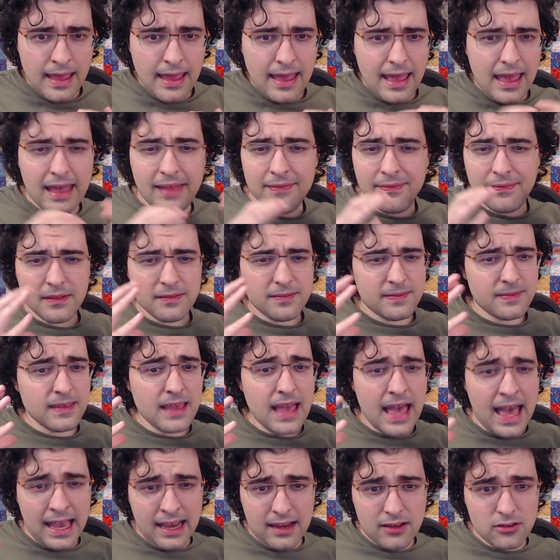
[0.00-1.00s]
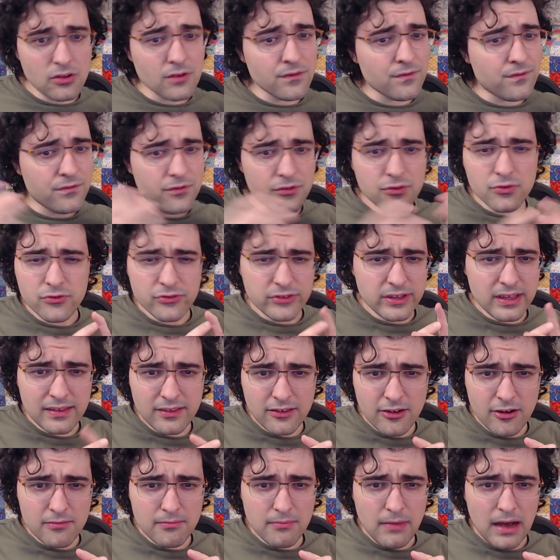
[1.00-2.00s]
and that the act of fusing
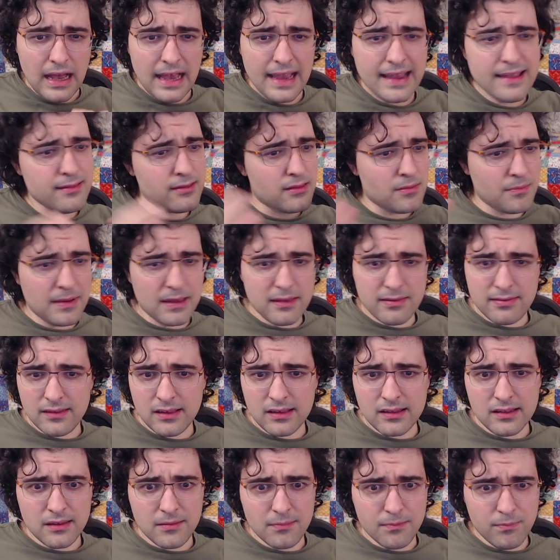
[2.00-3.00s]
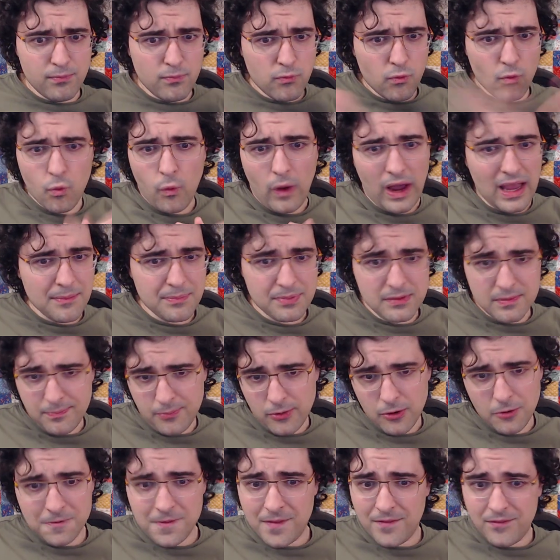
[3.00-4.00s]
their minds basically wiped
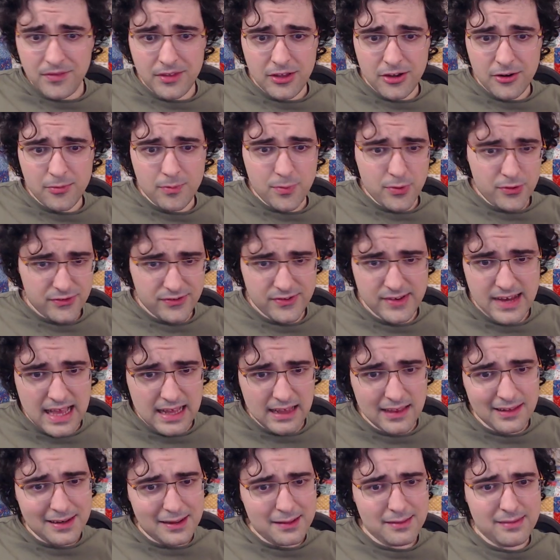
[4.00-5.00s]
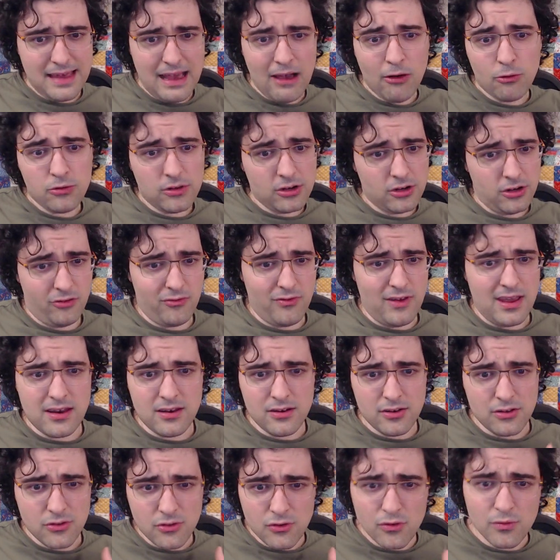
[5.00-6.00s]
both of their personalities out and
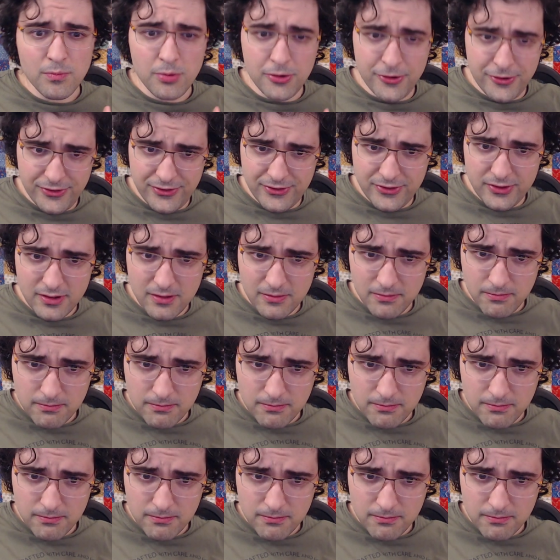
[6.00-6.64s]
created a new person.